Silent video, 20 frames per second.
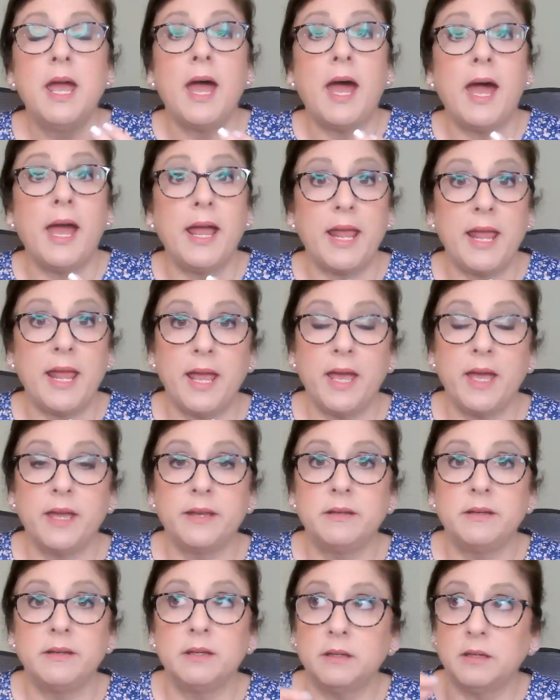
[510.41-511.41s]
I
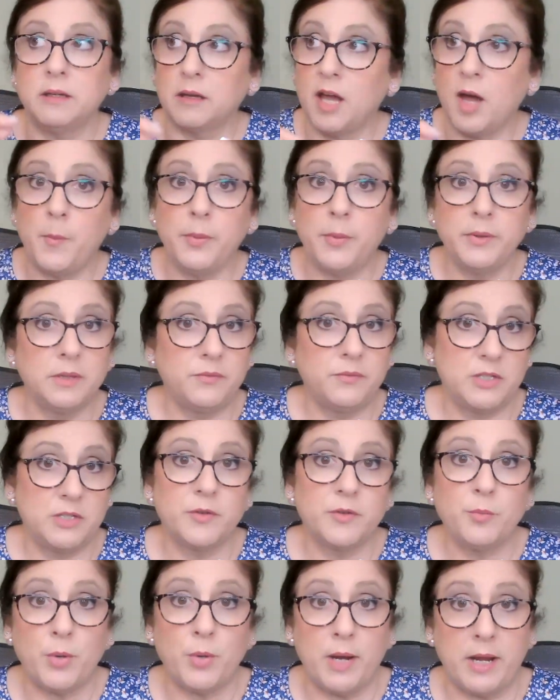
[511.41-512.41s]
had a couple of
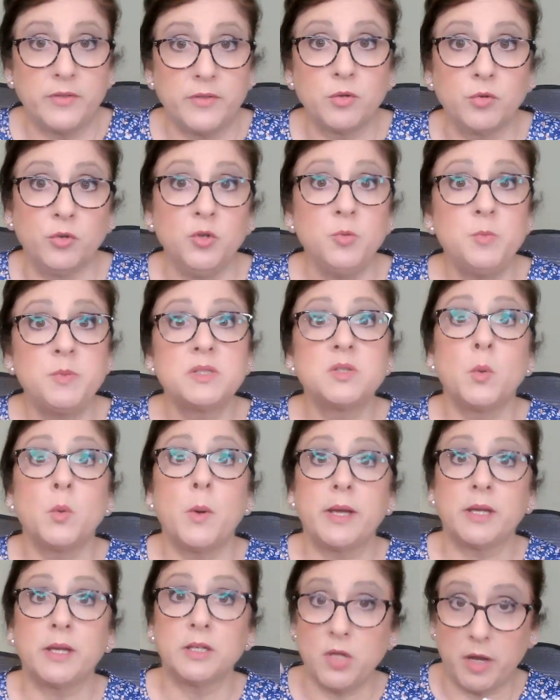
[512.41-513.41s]
different private groups, so
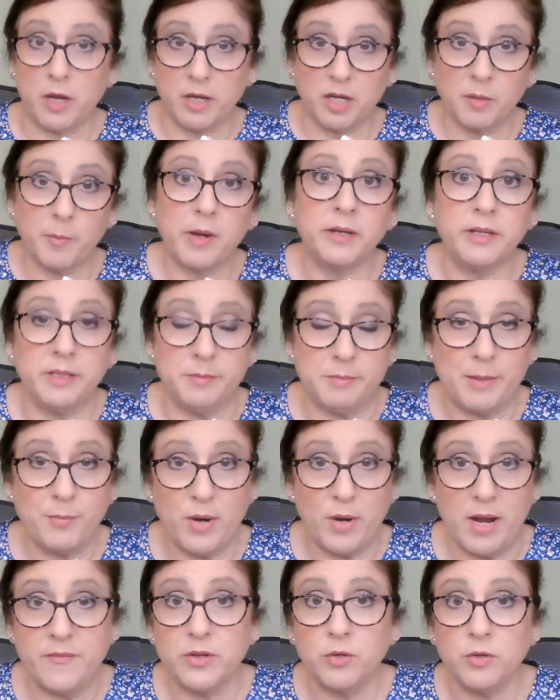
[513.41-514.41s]
I could talk about it in my
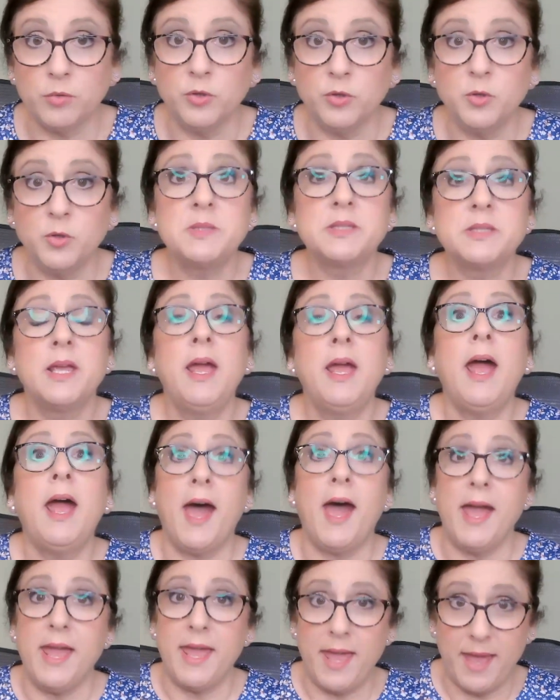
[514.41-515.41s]
private groups.
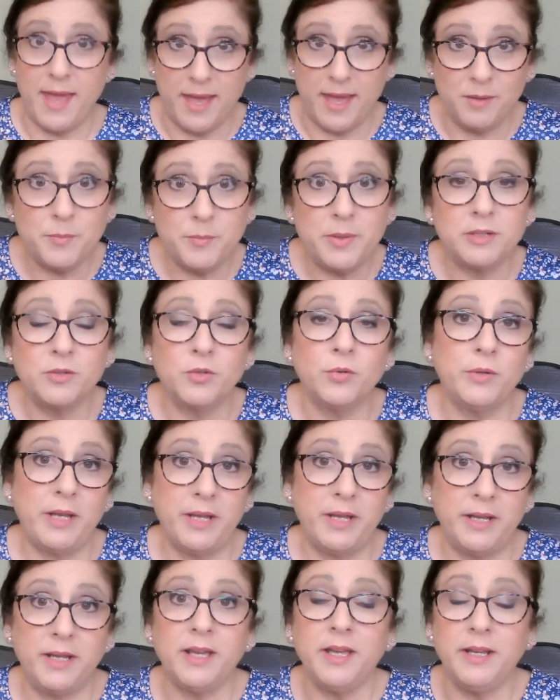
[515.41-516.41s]
I had been
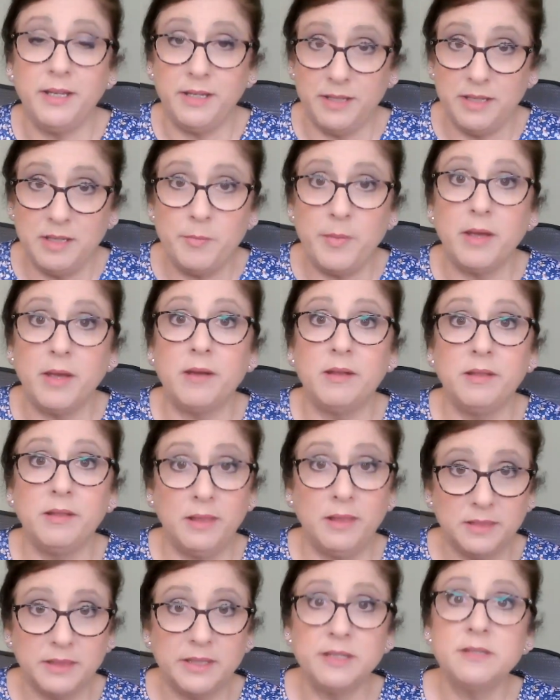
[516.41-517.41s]
creating an email
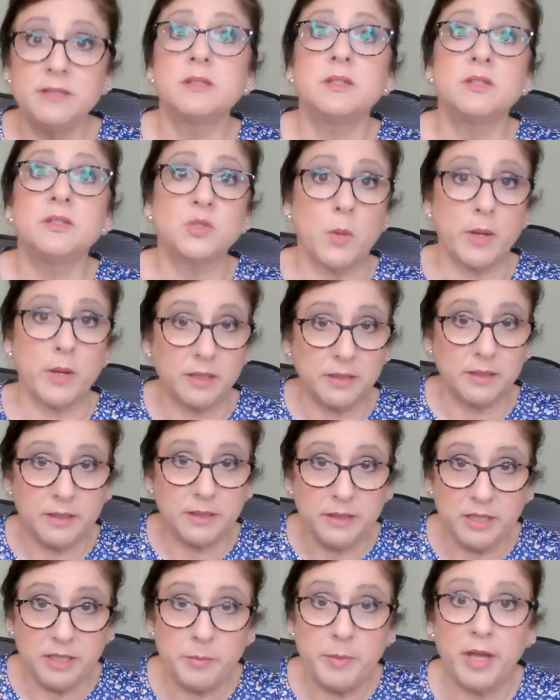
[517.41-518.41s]
list so I could
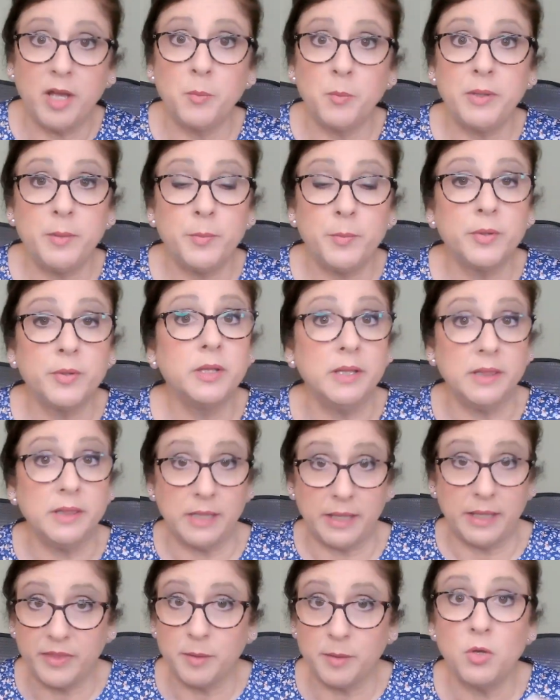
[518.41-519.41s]
email people and
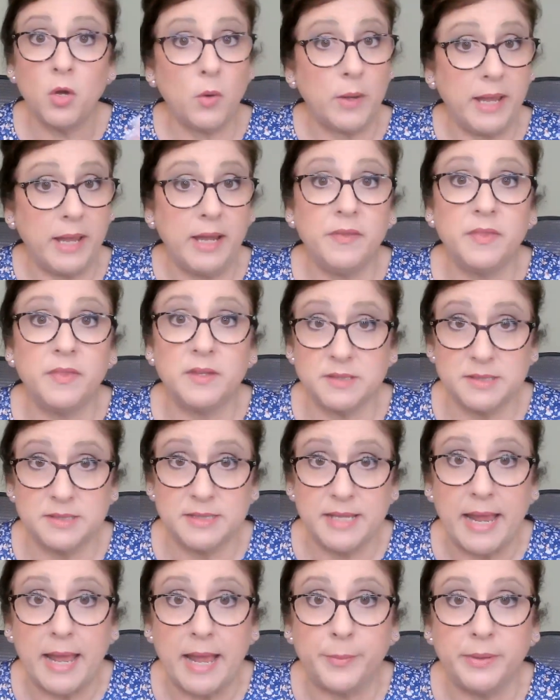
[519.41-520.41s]
let them know, hey, this is
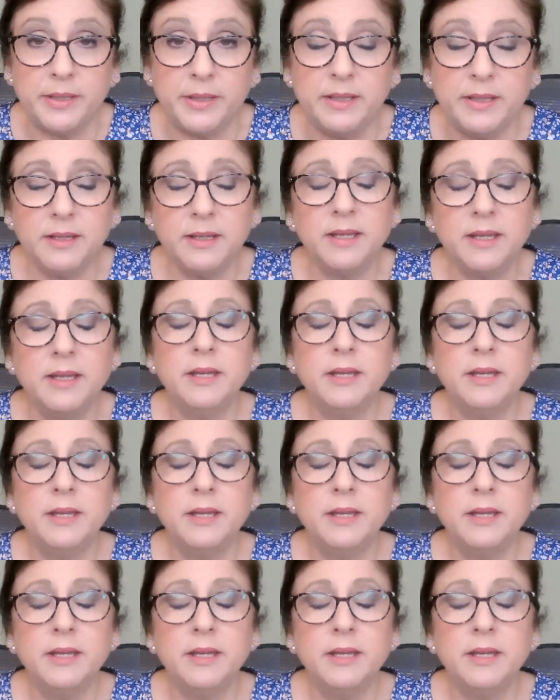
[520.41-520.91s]
happening.